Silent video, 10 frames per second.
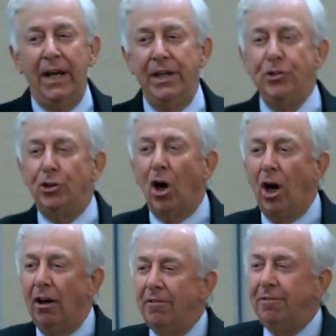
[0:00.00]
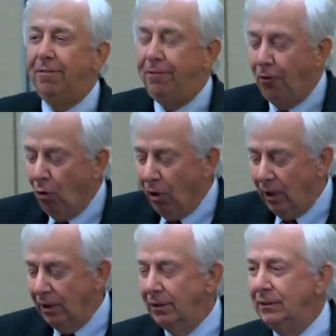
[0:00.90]
and draw
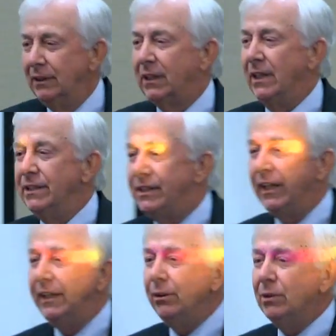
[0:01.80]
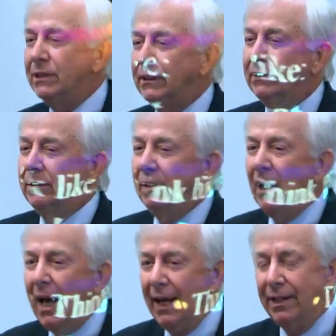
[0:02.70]
4 contiguous
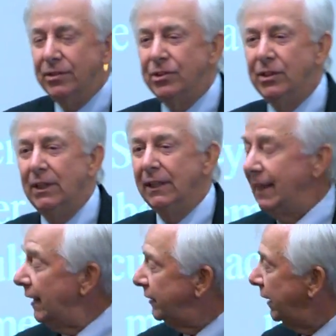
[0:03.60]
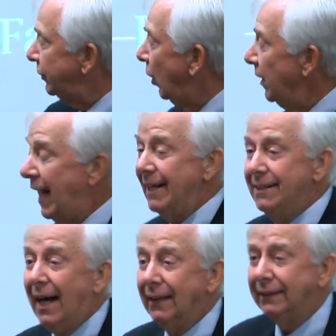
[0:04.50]
lines that will touch all
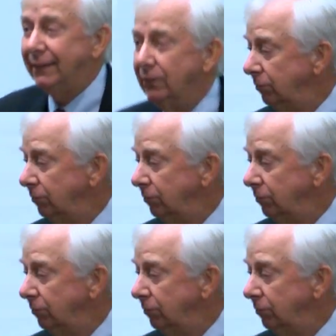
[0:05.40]
9 dots.